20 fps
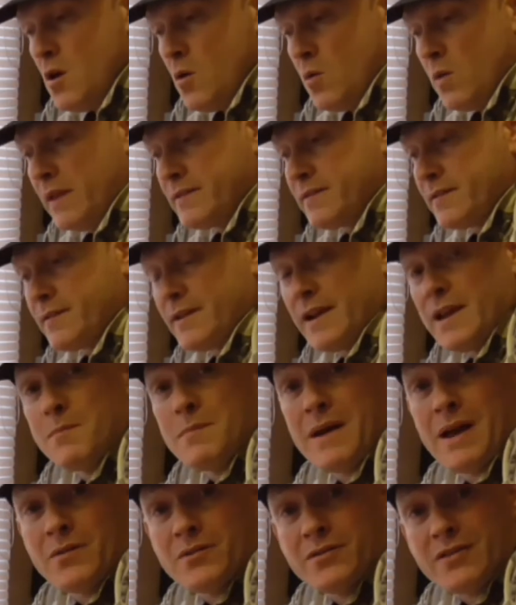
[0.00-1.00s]
Well, that's the
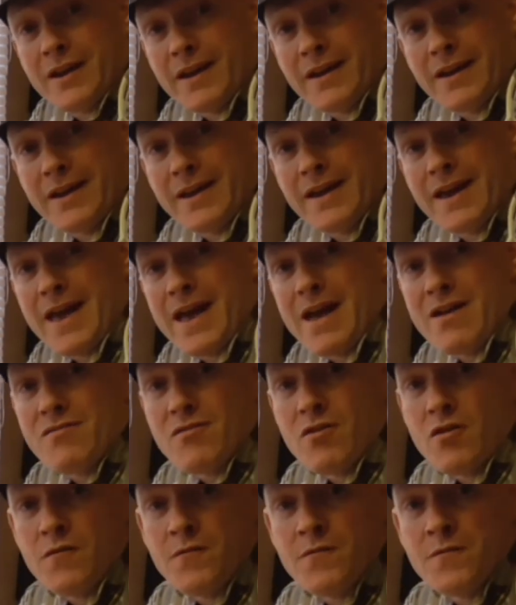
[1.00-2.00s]
sling mounts taken
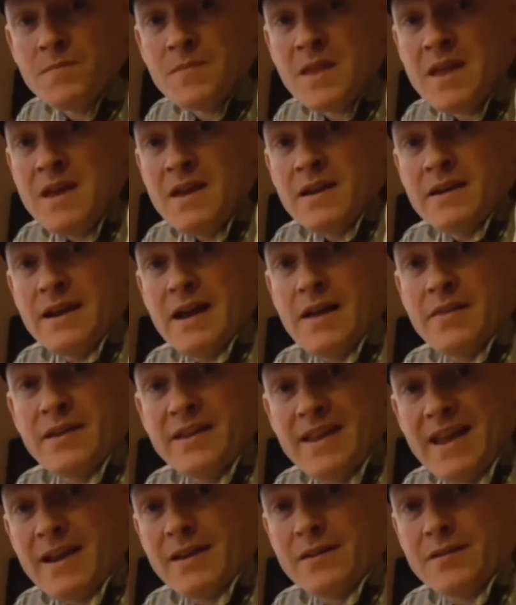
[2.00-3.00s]
care of. Now
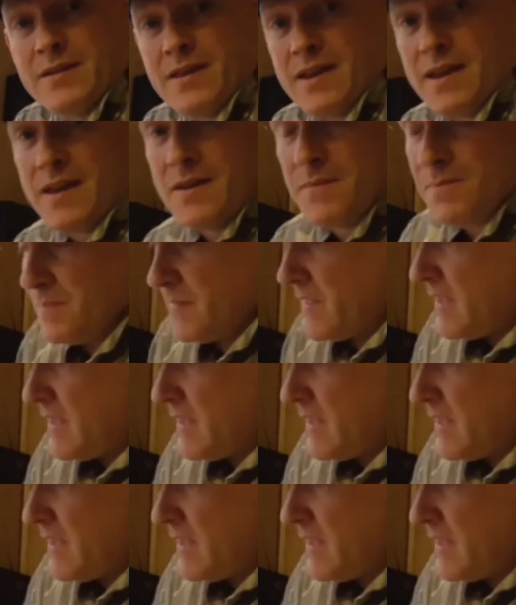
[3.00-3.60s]
the next thing